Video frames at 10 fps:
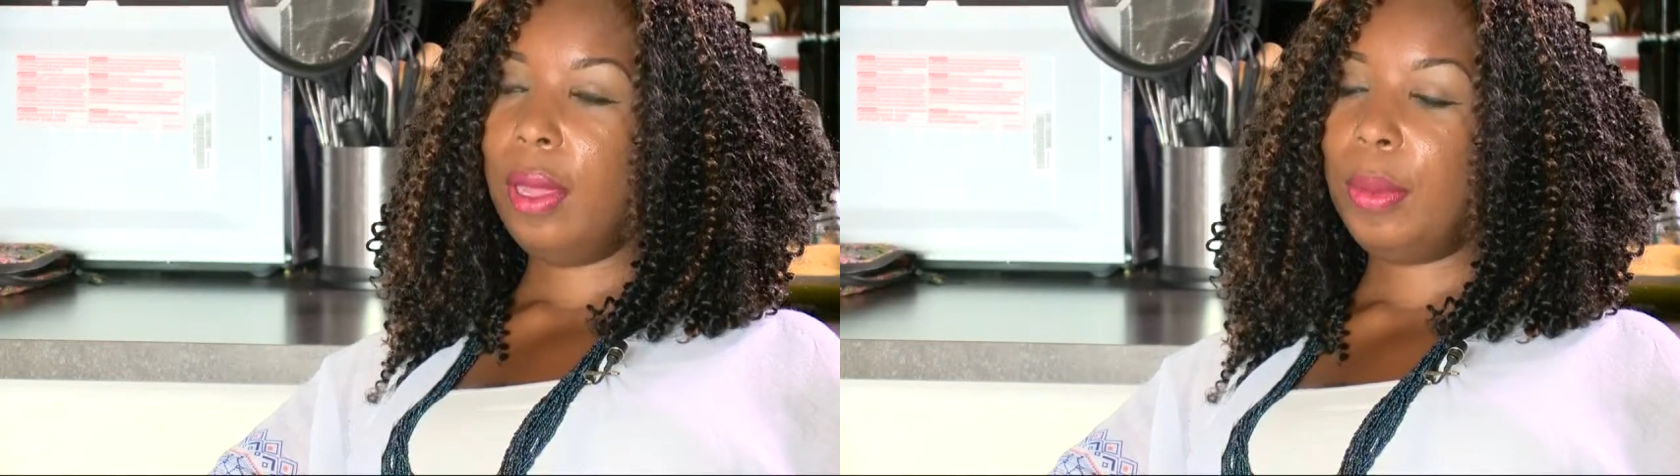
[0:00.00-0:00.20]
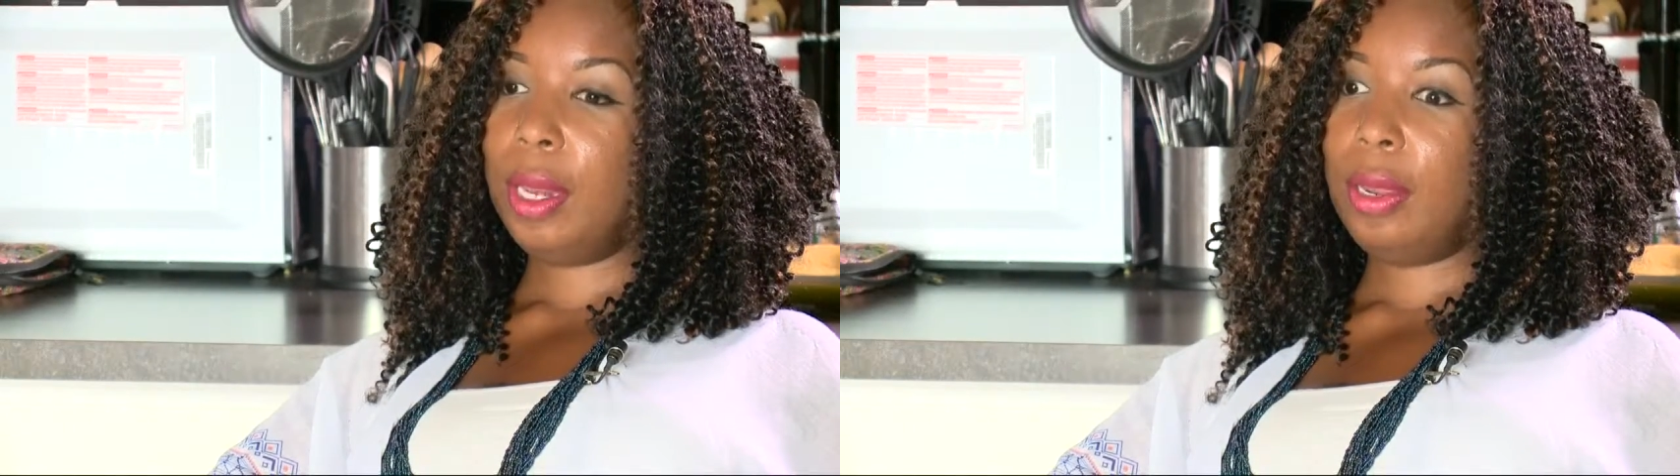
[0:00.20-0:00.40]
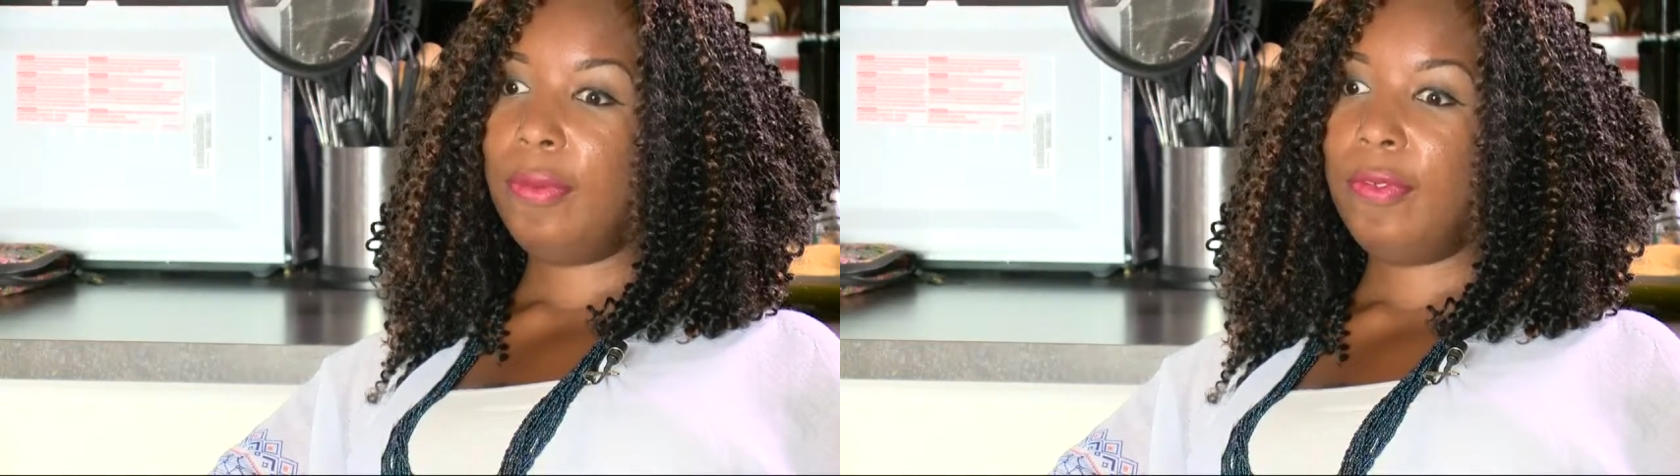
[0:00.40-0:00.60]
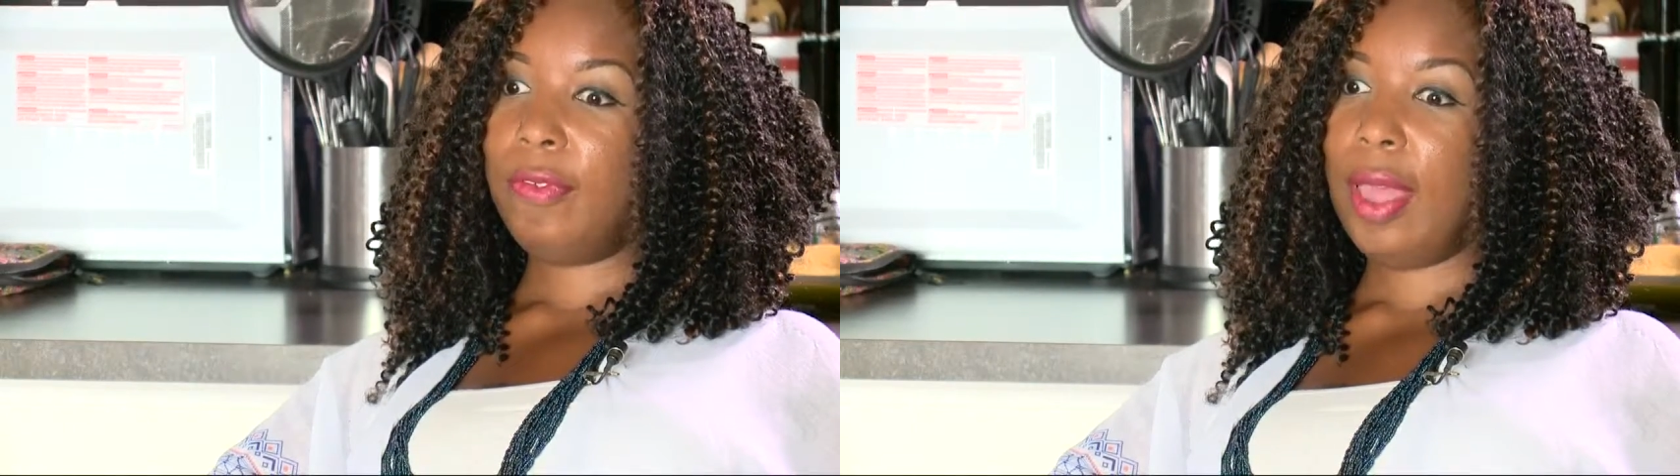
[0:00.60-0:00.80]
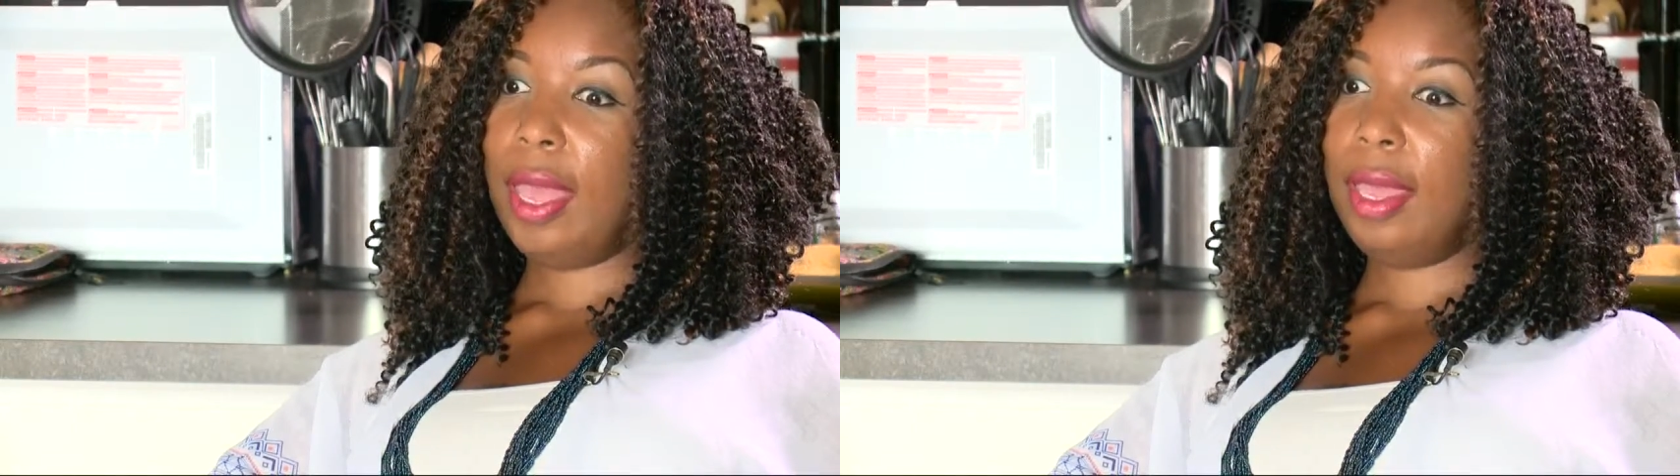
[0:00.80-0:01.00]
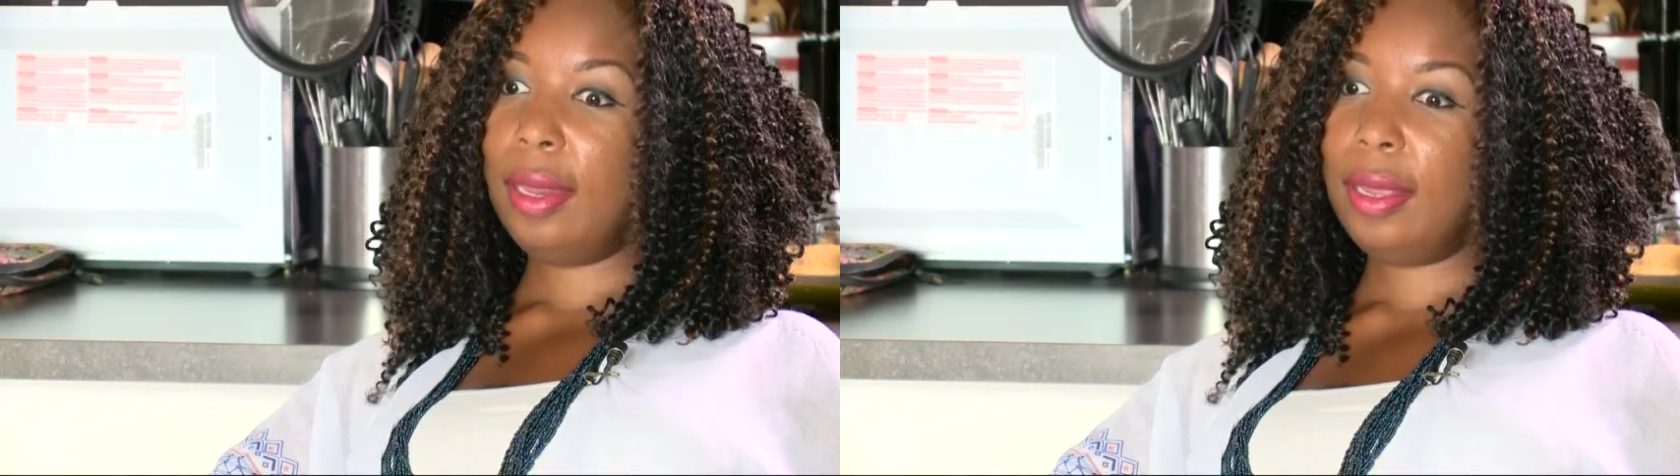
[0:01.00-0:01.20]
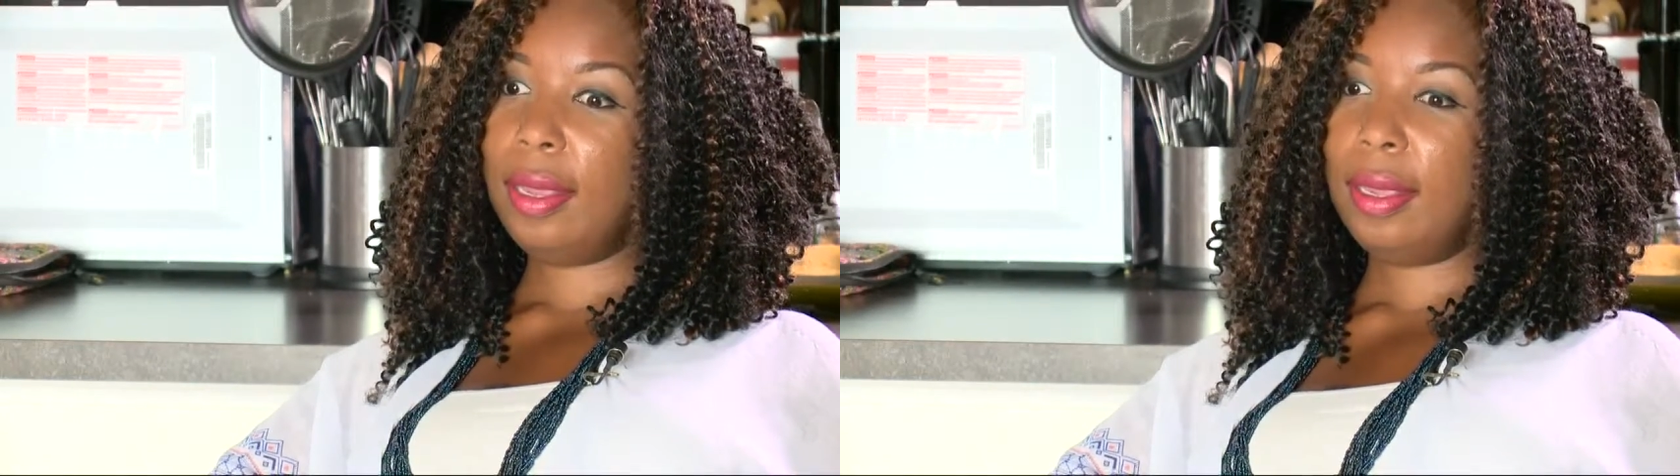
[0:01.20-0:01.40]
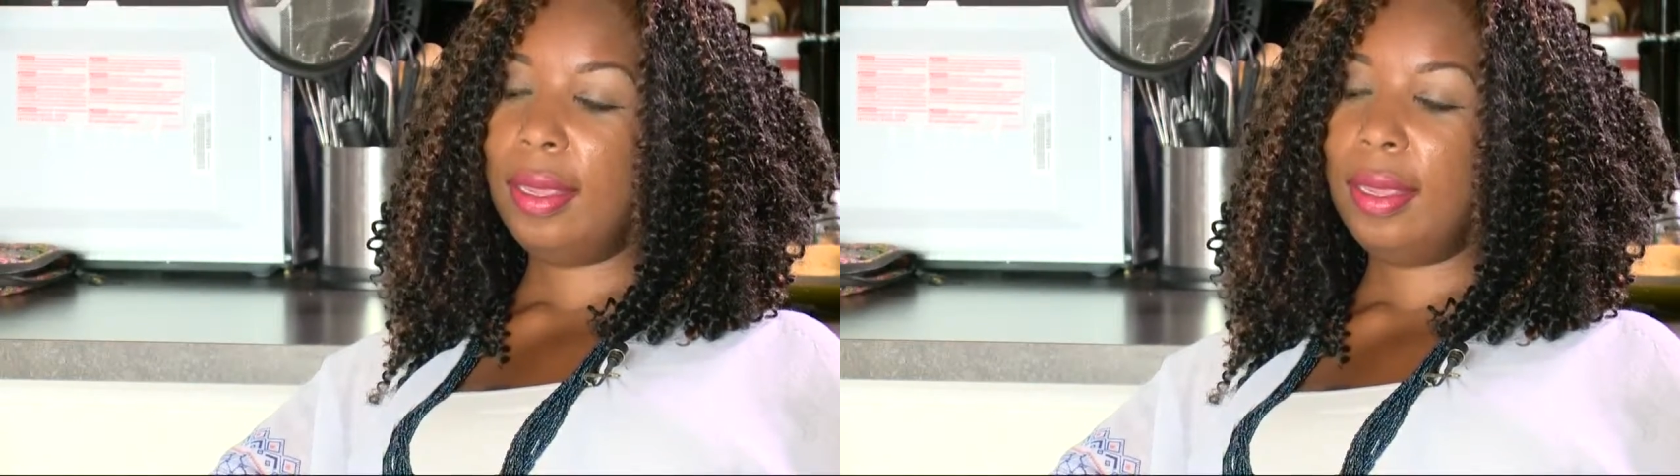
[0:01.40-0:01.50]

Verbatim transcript: I'm going to fight